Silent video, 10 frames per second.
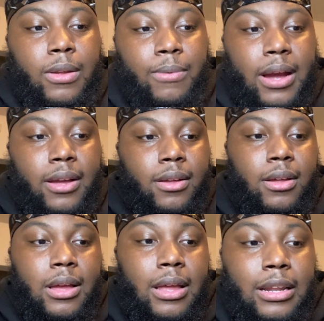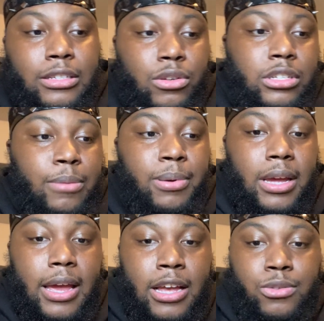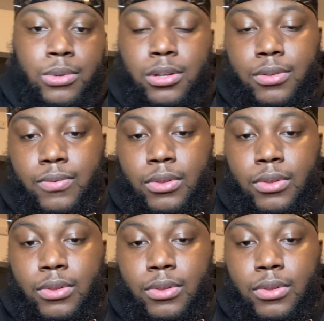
right let's go to the book of ezra